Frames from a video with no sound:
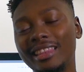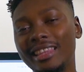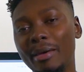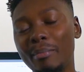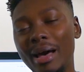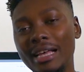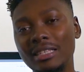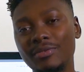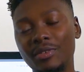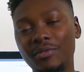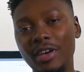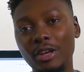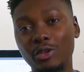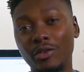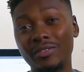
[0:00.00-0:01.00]
a massive
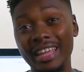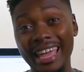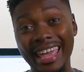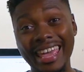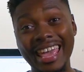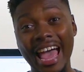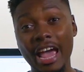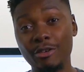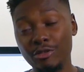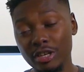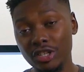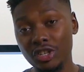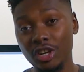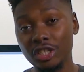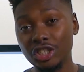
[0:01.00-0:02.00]
effect of the AI
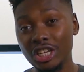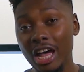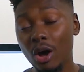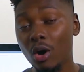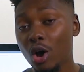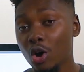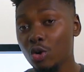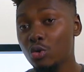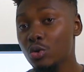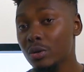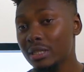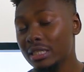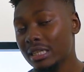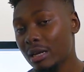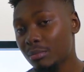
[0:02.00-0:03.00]
research. Now,
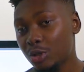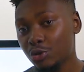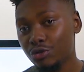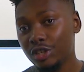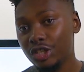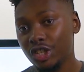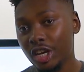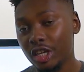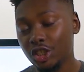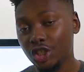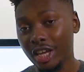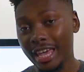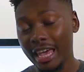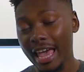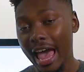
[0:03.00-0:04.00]
Google has come to research
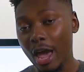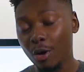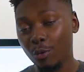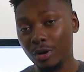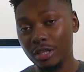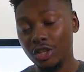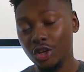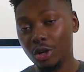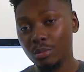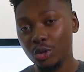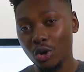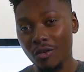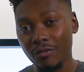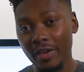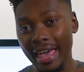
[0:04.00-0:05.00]
AI in terms
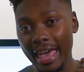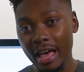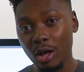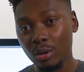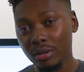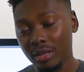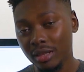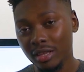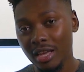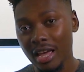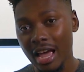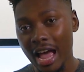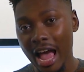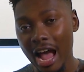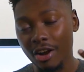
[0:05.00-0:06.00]
of health,
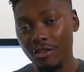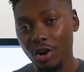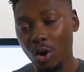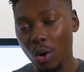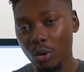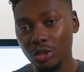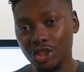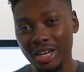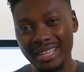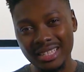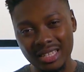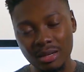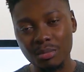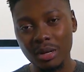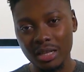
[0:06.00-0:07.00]
agriculture, and
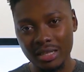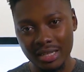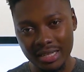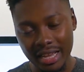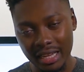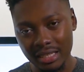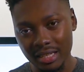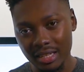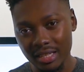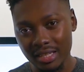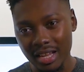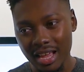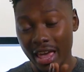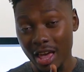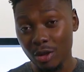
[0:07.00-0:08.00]
some other sectors.
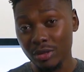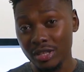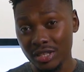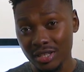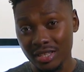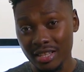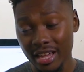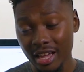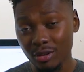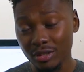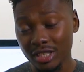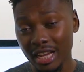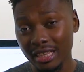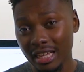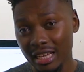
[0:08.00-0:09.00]
The health
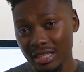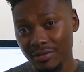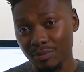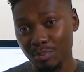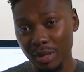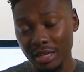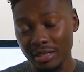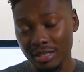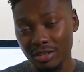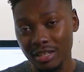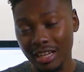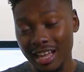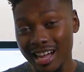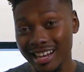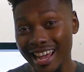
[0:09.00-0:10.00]
sector is a big deal
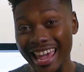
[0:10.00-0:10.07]
in Ghana,